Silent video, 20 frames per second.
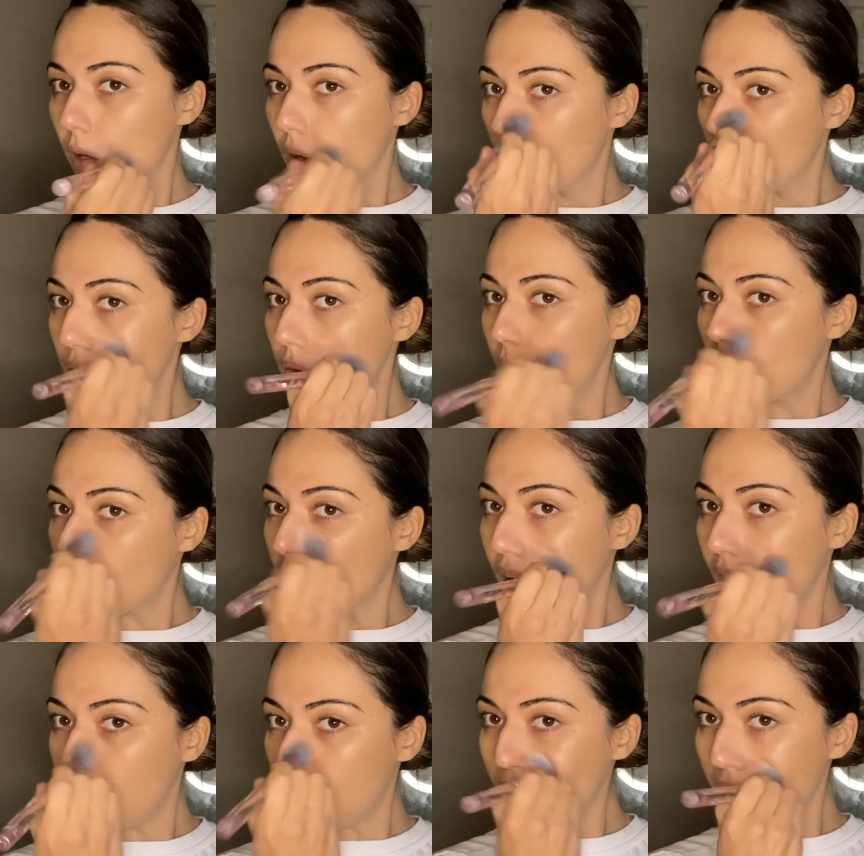So
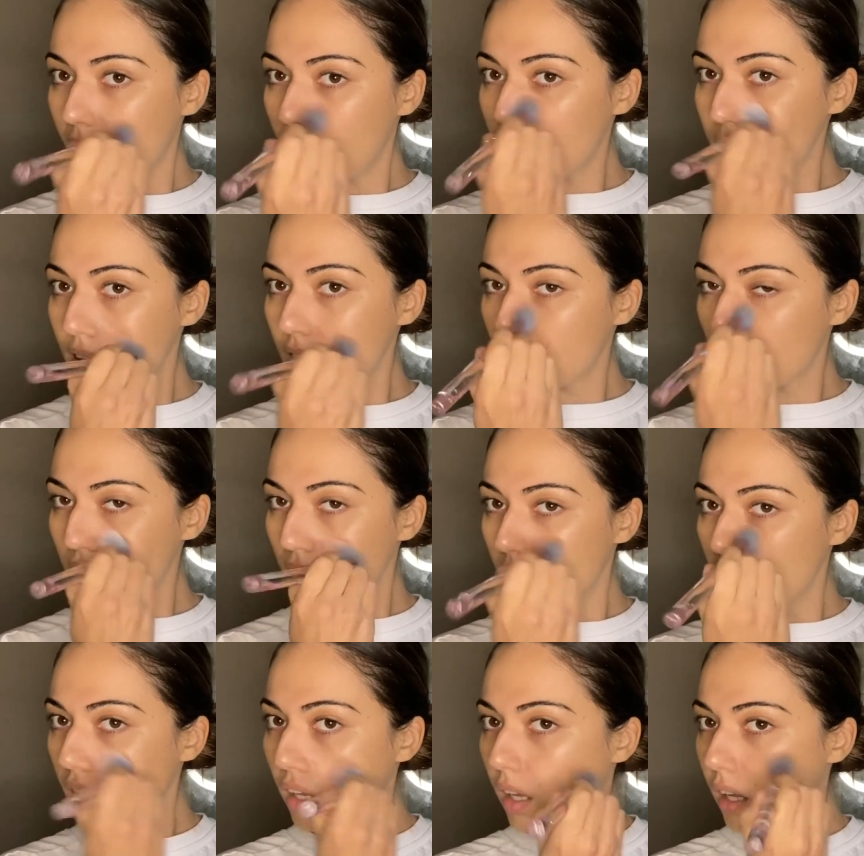I like
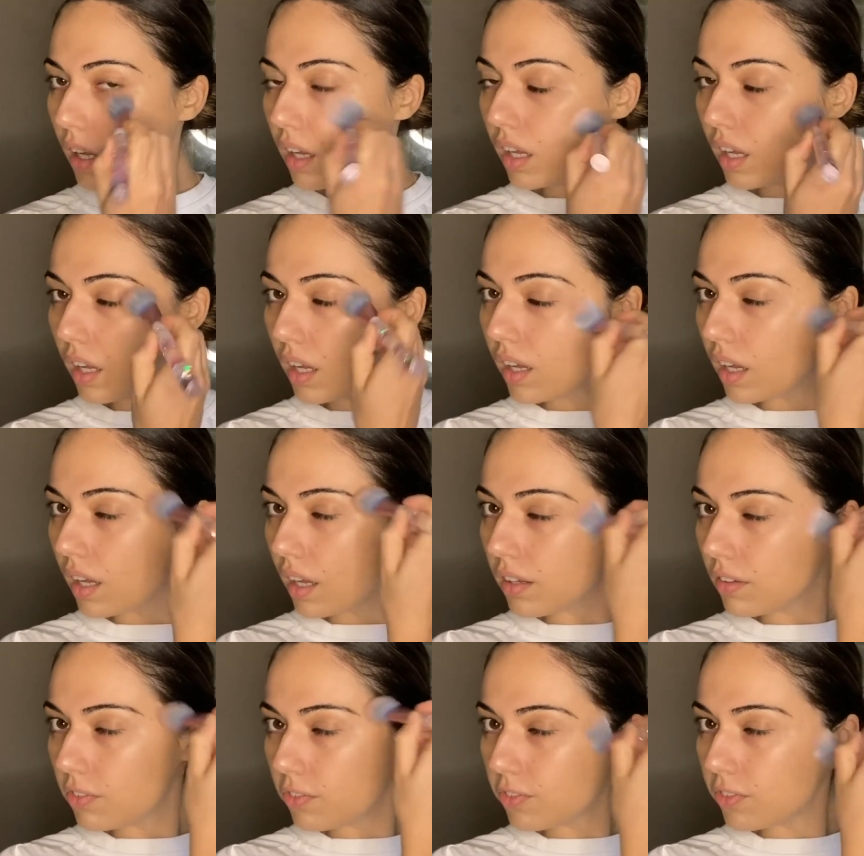to
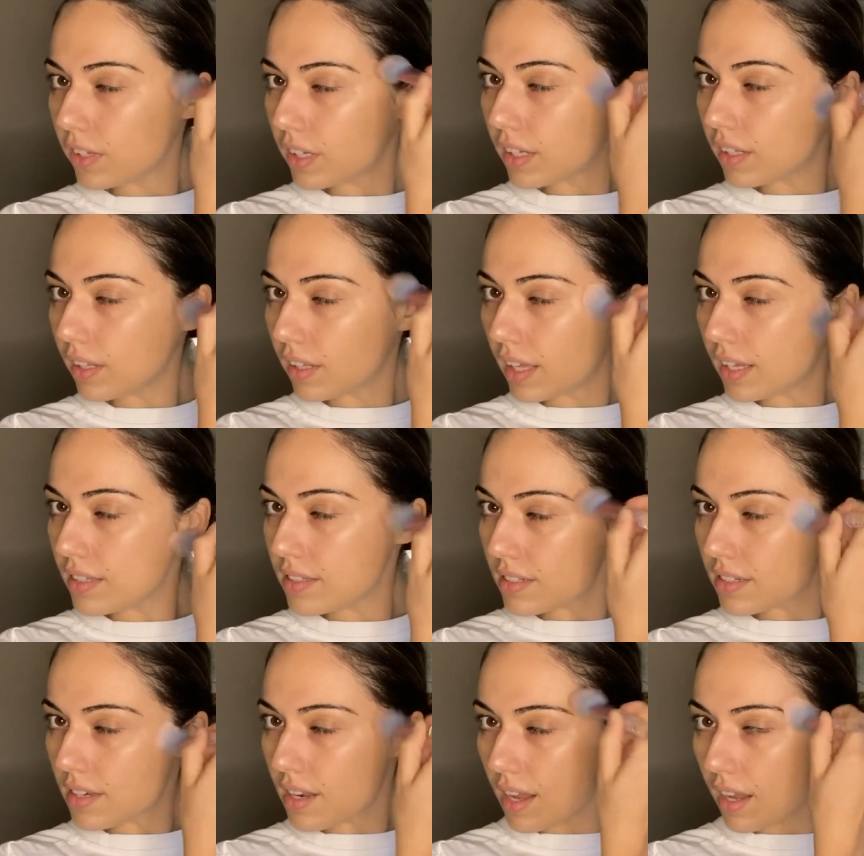feel as
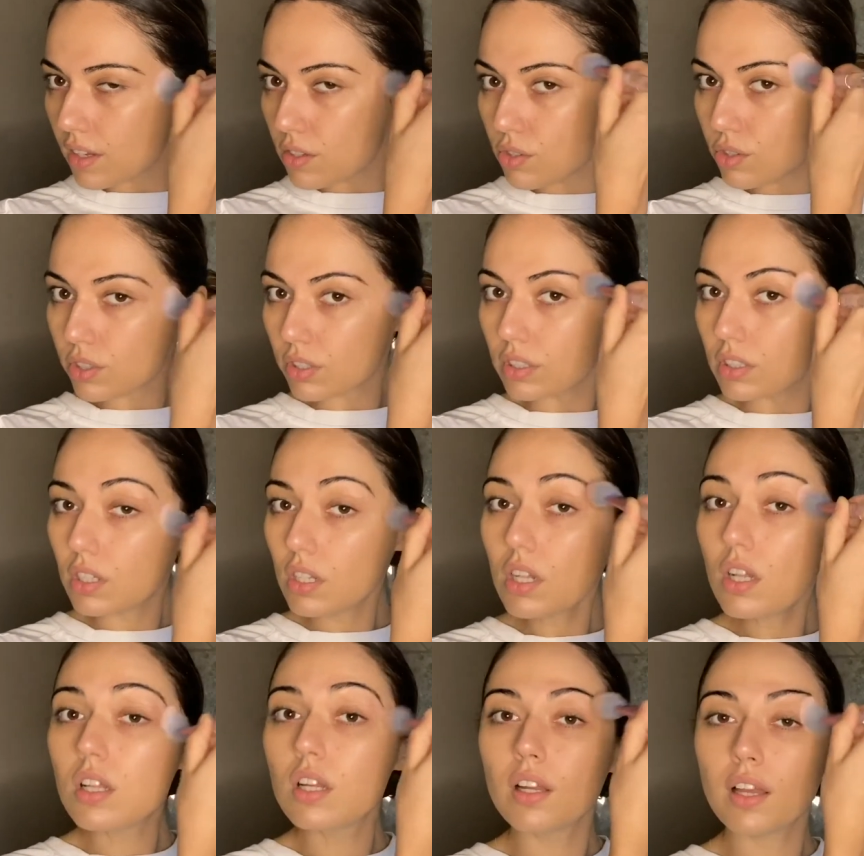
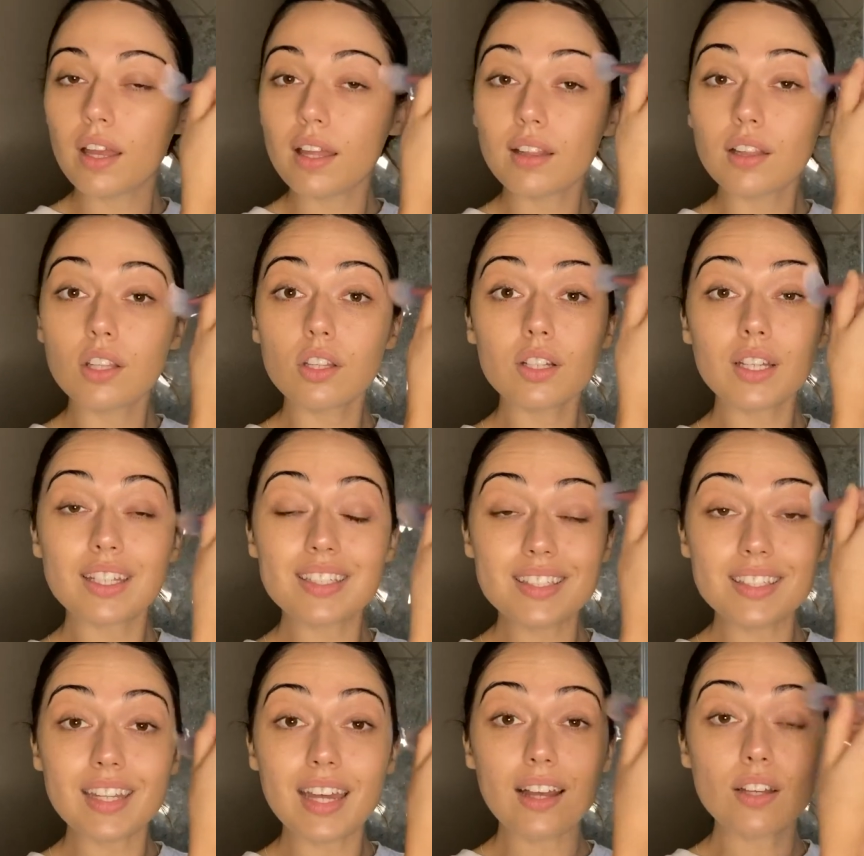natural and look
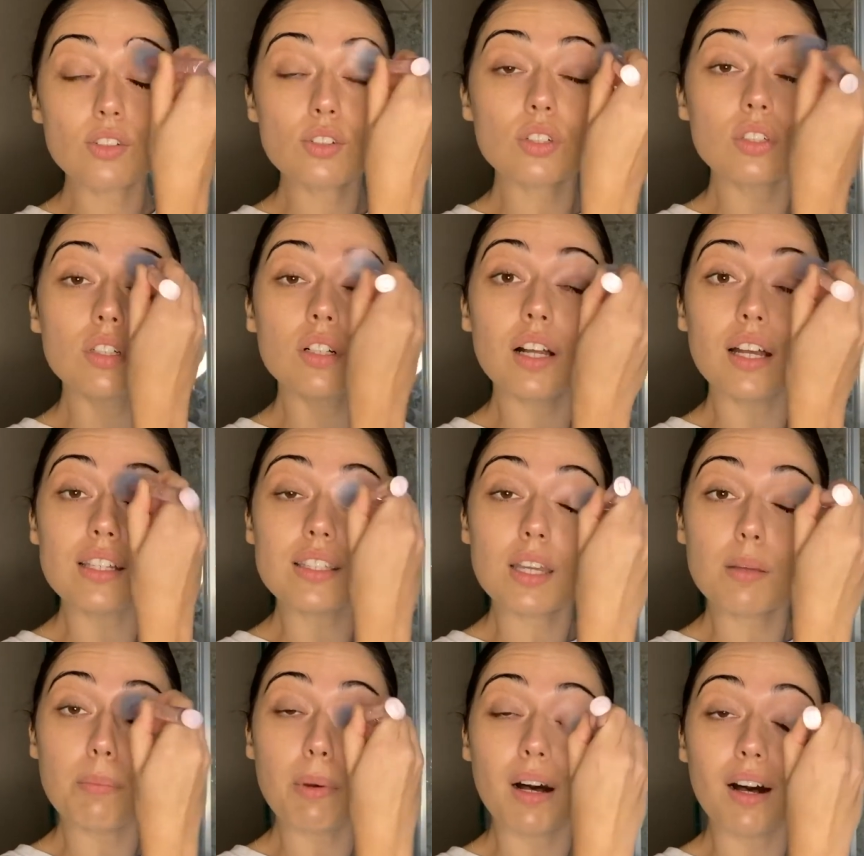as natural as
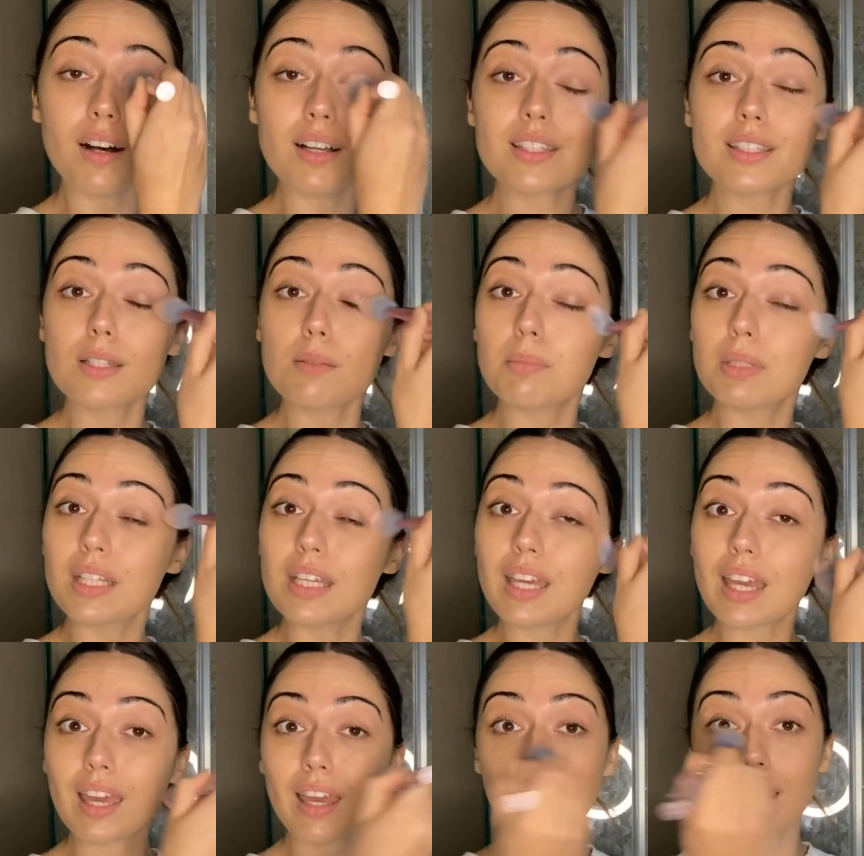I possibly
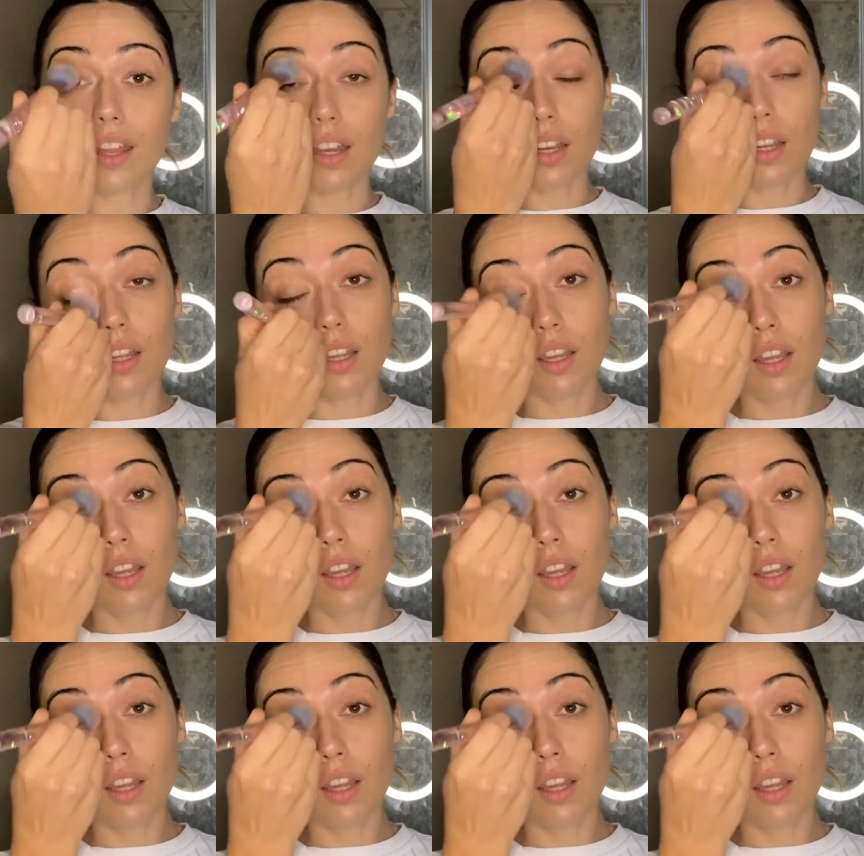can.